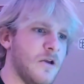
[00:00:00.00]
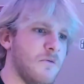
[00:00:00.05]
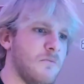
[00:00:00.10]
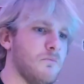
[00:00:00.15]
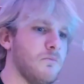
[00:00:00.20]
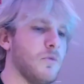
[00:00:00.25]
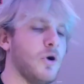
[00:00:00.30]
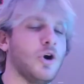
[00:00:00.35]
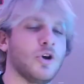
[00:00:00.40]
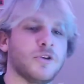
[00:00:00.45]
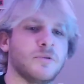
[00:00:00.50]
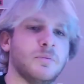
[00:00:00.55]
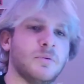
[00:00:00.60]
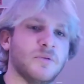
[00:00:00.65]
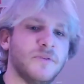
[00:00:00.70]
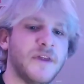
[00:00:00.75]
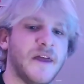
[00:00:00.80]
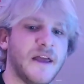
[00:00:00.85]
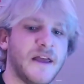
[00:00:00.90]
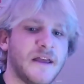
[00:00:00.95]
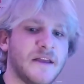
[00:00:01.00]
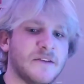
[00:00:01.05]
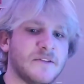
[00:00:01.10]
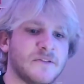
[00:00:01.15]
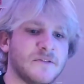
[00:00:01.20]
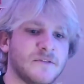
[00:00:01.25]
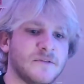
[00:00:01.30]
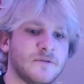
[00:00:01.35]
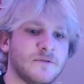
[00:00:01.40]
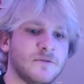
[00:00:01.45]
multiple
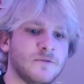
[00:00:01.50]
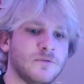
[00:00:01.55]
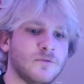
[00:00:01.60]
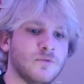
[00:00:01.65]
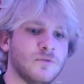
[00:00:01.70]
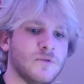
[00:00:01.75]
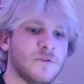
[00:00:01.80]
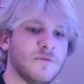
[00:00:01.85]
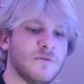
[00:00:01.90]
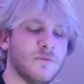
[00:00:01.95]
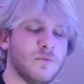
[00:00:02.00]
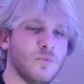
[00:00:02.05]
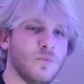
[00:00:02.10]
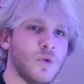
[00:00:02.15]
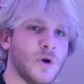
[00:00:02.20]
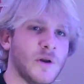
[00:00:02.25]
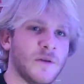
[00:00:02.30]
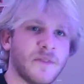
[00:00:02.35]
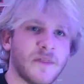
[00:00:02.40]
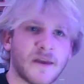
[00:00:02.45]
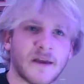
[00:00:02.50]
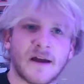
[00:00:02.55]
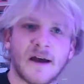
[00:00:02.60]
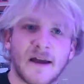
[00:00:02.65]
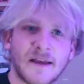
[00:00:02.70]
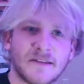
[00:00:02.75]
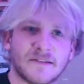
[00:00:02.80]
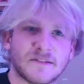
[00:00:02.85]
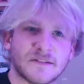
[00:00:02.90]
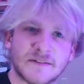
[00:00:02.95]
days with one thing of
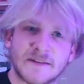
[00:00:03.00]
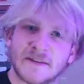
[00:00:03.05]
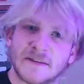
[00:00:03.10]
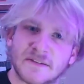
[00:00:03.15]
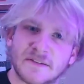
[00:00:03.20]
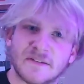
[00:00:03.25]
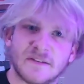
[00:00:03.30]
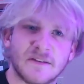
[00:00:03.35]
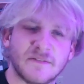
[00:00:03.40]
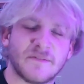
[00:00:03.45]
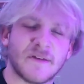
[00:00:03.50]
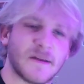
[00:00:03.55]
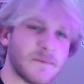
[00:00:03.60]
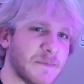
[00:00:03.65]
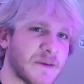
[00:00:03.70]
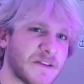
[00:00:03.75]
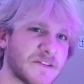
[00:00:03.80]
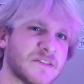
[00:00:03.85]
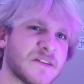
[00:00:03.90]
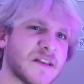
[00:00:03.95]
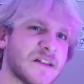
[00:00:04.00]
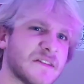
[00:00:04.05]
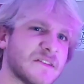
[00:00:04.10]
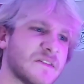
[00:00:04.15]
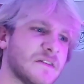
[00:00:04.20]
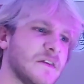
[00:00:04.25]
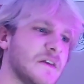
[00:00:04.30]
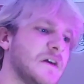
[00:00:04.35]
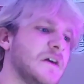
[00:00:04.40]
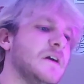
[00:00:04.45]
ice in this, if that makes sense.
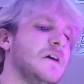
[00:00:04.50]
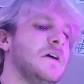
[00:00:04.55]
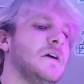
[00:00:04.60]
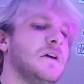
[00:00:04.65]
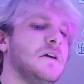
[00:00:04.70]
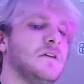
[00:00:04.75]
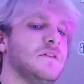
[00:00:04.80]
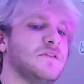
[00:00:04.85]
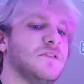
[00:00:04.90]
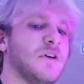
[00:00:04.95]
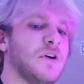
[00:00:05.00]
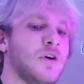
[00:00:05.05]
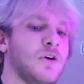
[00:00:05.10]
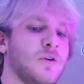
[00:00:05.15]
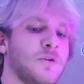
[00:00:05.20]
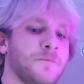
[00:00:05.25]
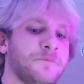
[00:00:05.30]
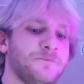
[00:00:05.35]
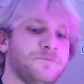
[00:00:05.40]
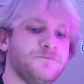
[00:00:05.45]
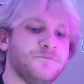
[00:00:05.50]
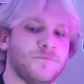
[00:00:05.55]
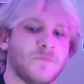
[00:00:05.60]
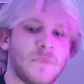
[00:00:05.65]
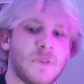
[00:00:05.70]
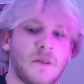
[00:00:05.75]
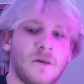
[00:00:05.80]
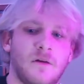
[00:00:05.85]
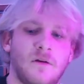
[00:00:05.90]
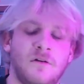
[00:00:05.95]
So
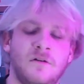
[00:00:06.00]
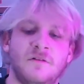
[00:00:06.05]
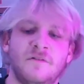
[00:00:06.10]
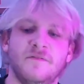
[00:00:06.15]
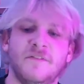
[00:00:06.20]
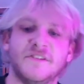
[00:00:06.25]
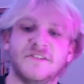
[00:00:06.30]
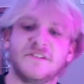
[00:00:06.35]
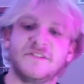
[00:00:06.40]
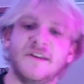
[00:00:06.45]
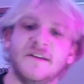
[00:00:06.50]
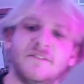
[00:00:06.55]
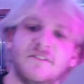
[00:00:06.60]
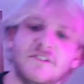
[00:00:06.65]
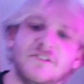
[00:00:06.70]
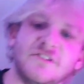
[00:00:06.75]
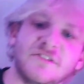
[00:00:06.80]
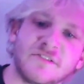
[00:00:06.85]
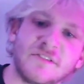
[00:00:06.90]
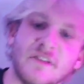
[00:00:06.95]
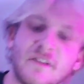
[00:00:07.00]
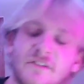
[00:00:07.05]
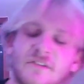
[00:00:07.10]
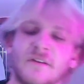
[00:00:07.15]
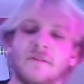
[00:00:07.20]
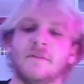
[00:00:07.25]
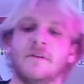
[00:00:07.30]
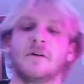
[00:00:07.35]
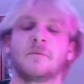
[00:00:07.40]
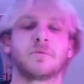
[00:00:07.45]
this is definitely just
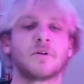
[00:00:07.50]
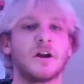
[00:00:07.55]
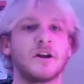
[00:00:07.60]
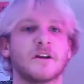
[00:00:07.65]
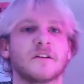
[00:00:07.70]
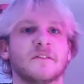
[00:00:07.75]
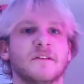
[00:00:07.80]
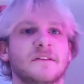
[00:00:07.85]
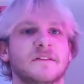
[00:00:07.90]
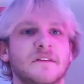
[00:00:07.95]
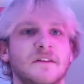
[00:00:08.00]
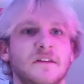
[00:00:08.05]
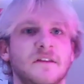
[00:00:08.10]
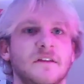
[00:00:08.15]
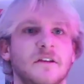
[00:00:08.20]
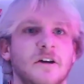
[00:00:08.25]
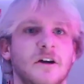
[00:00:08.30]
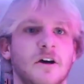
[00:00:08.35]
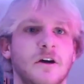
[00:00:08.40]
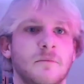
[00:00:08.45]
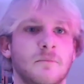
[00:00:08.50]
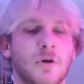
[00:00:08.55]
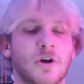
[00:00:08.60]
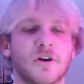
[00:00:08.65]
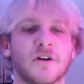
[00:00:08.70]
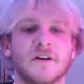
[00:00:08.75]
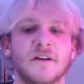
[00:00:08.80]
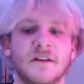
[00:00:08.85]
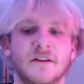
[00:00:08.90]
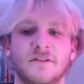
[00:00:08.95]
a product that's
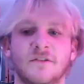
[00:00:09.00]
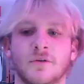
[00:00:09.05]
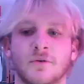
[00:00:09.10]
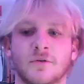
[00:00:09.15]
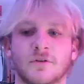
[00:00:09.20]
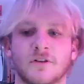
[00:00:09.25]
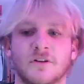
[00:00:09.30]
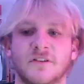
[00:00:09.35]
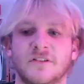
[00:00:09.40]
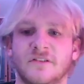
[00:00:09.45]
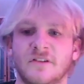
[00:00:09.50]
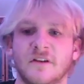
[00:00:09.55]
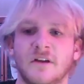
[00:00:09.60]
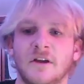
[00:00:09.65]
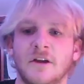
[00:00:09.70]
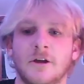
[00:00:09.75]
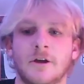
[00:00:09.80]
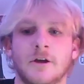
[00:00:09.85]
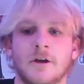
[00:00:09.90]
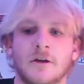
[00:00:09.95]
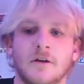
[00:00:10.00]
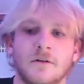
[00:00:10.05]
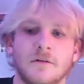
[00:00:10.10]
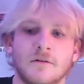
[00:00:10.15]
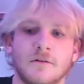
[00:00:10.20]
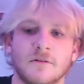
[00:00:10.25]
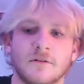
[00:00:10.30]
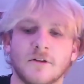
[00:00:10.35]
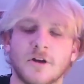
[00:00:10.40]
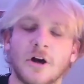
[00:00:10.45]
marketed towards
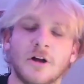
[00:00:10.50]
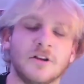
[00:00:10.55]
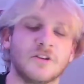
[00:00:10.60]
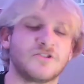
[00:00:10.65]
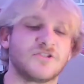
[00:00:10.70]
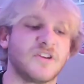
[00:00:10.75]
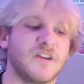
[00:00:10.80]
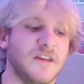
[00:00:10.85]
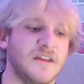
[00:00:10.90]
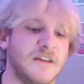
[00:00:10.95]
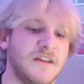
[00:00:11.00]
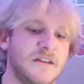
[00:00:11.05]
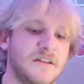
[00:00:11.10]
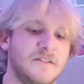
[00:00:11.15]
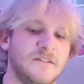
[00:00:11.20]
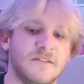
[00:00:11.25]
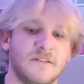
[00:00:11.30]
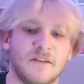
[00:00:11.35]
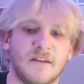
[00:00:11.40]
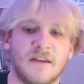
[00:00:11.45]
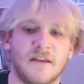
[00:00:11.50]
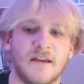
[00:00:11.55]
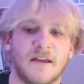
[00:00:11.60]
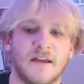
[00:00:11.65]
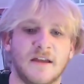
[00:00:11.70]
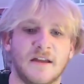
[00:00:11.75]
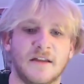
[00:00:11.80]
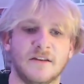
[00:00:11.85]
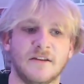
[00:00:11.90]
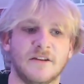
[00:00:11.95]
college kids
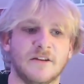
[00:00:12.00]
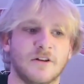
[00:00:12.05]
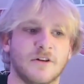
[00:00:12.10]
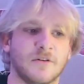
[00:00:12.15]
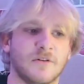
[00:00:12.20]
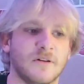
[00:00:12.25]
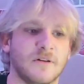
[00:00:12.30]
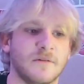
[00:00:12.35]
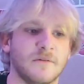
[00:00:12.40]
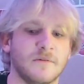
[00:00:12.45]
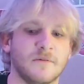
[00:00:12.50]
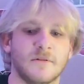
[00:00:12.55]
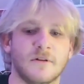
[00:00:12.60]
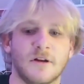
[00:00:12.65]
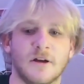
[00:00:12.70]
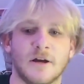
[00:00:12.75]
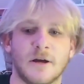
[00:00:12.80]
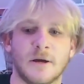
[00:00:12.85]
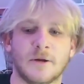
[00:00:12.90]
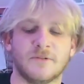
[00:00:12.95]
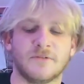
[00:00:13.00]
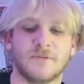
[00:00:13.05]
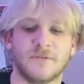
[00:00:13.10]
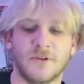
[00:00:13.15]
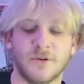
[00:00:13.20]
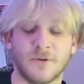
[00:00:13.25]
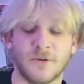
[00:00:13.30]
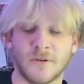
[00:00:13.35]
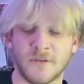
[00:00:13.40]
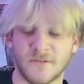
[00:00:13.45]
and, you know,
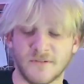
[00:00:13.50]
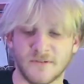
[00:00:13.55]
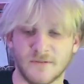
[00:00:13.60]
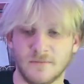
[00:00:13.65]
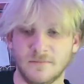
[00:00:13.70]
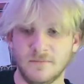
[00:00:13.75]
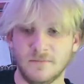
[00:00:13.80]
students